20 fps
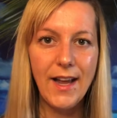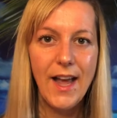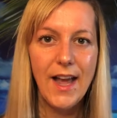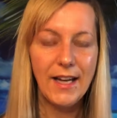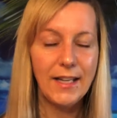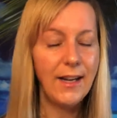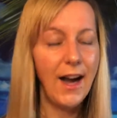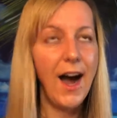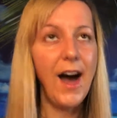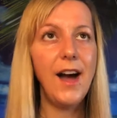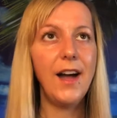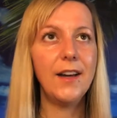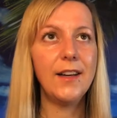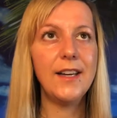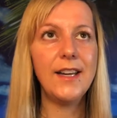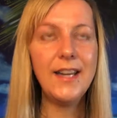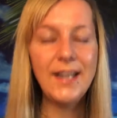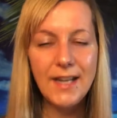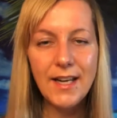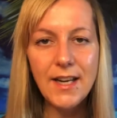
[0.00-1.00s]
God
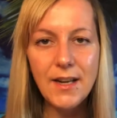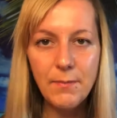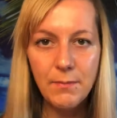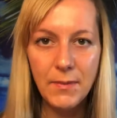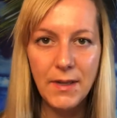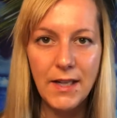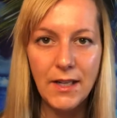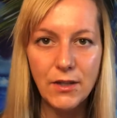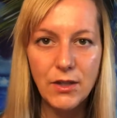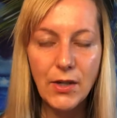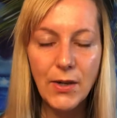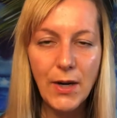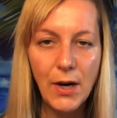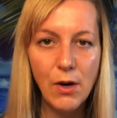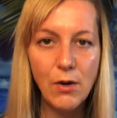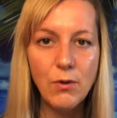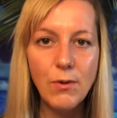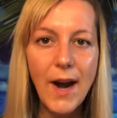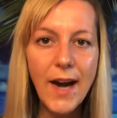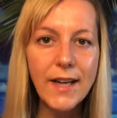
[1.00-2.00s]
needed me to
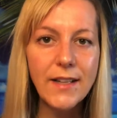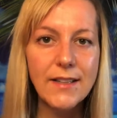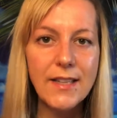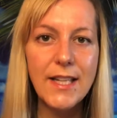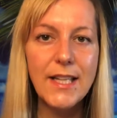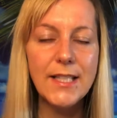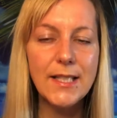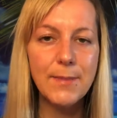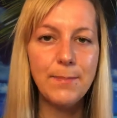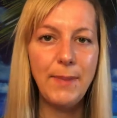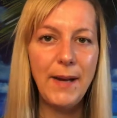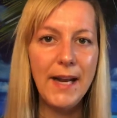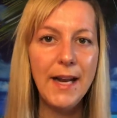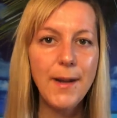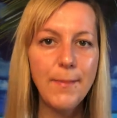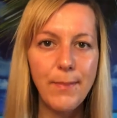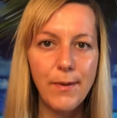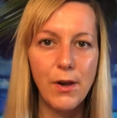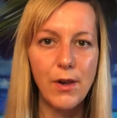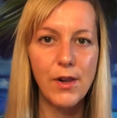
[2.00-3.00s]
correct these
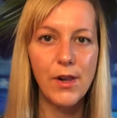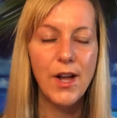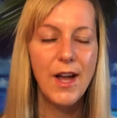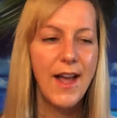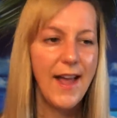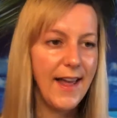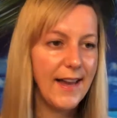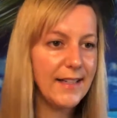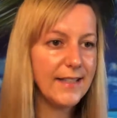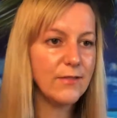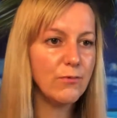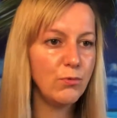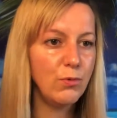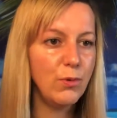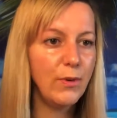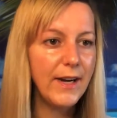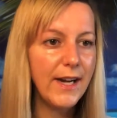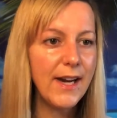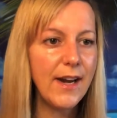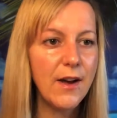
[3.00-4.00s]
people and
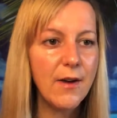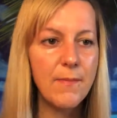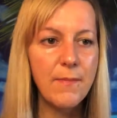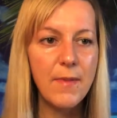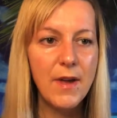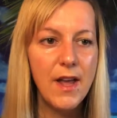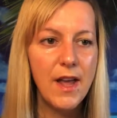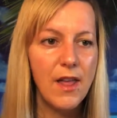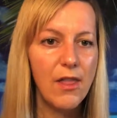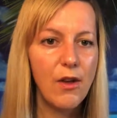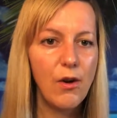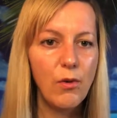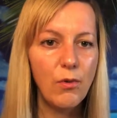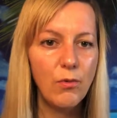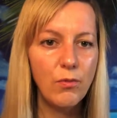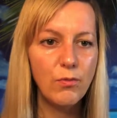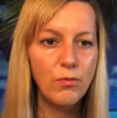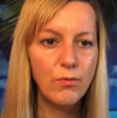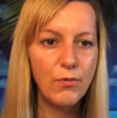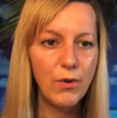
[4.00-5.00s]
read them the
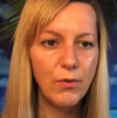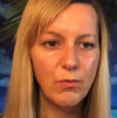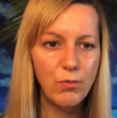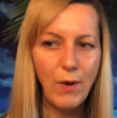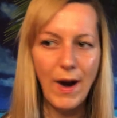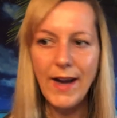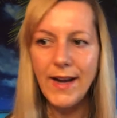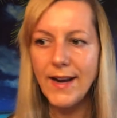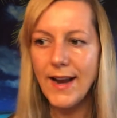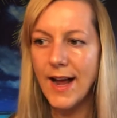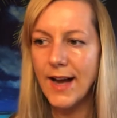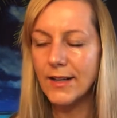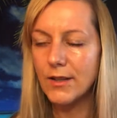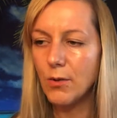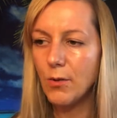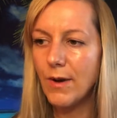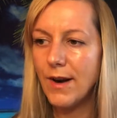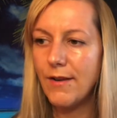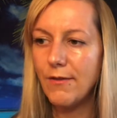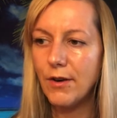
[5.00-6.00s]
right act
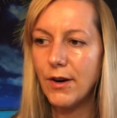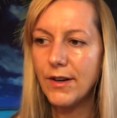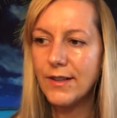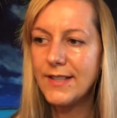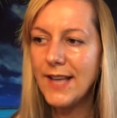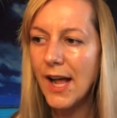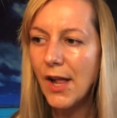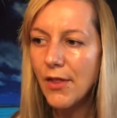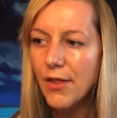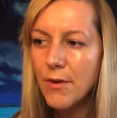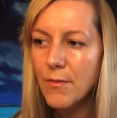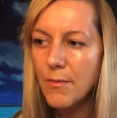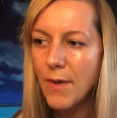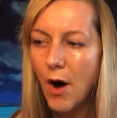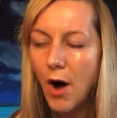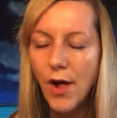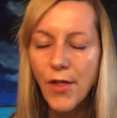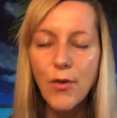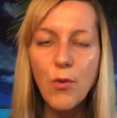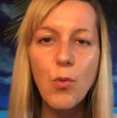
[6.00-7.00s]
or whatever, and tell them
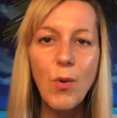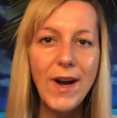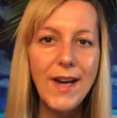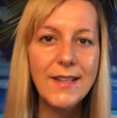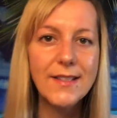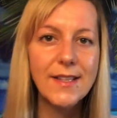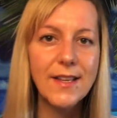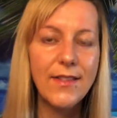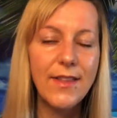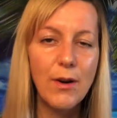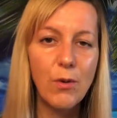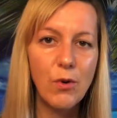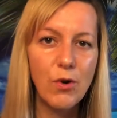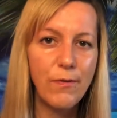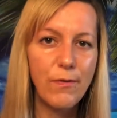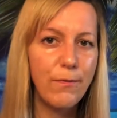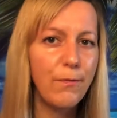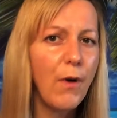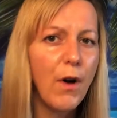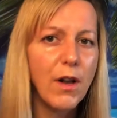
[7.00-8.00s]
all the ways that they were
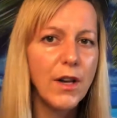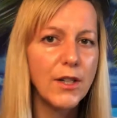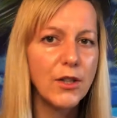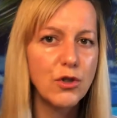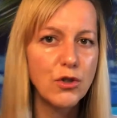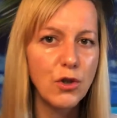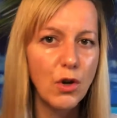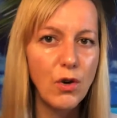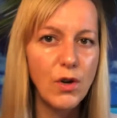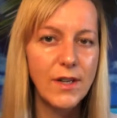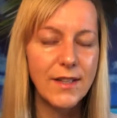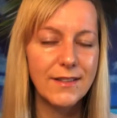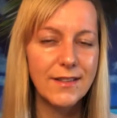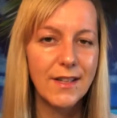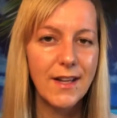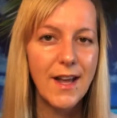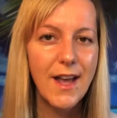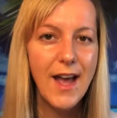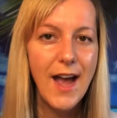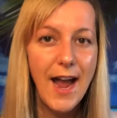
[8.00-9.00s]
falling short.
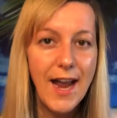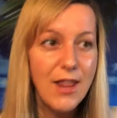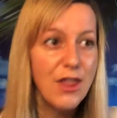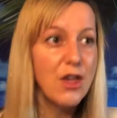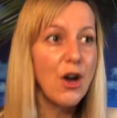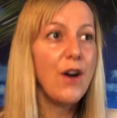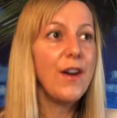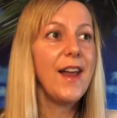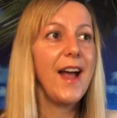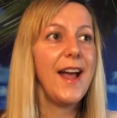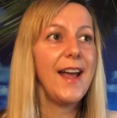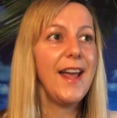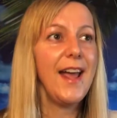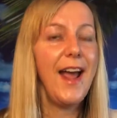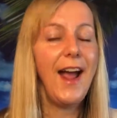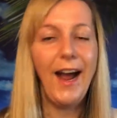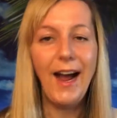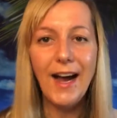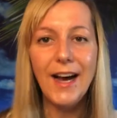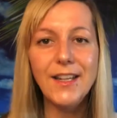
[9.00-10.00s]
I thought I
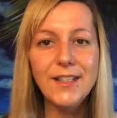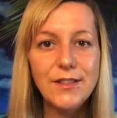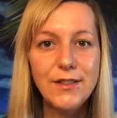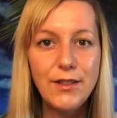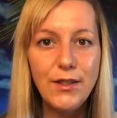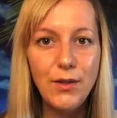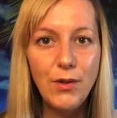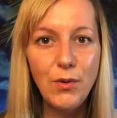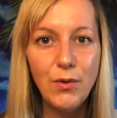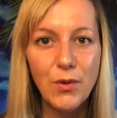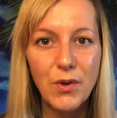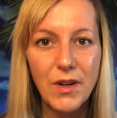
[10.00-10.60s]
had to.